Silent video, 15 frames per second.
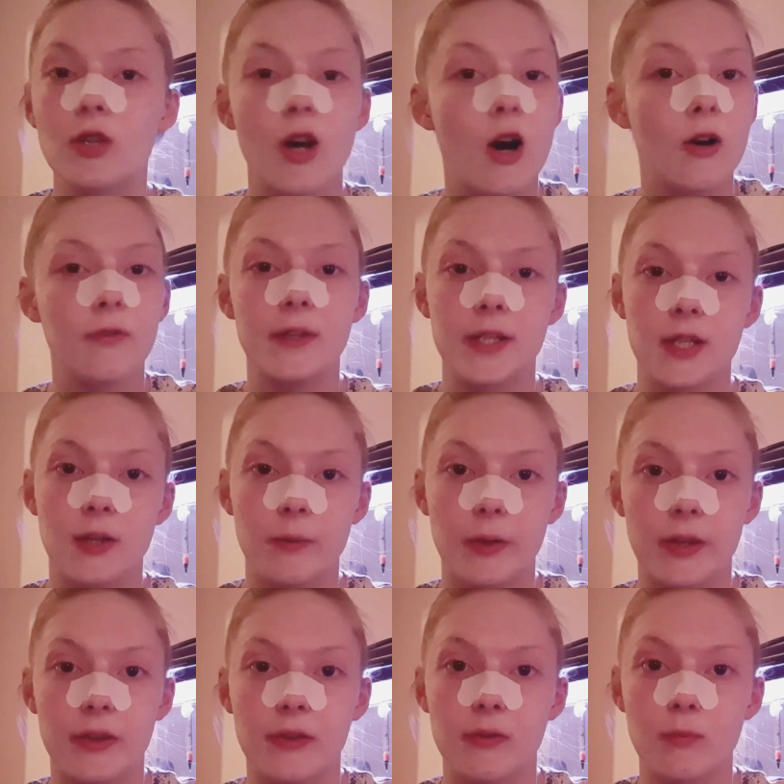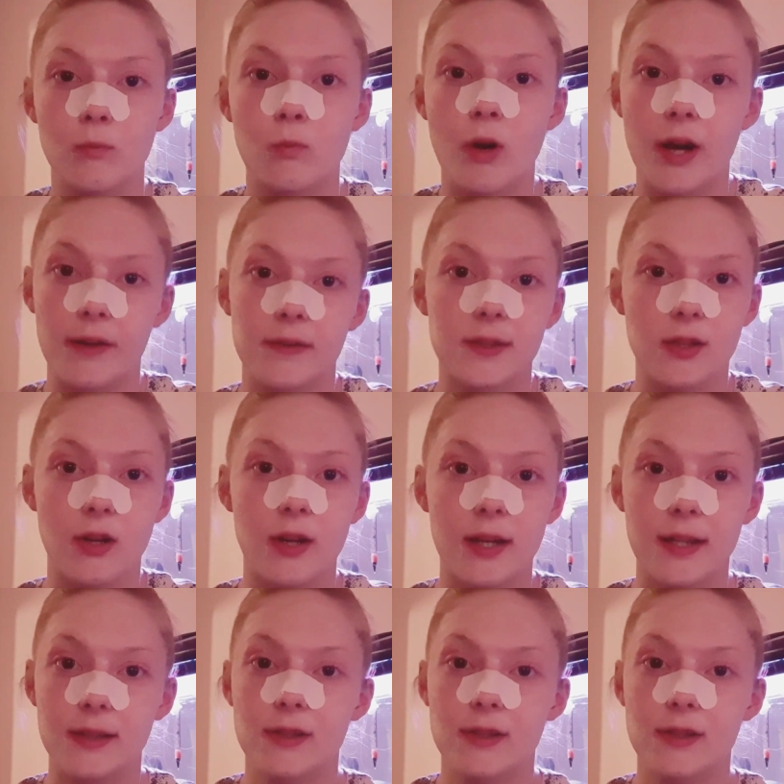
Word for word: a whole video on why I've started,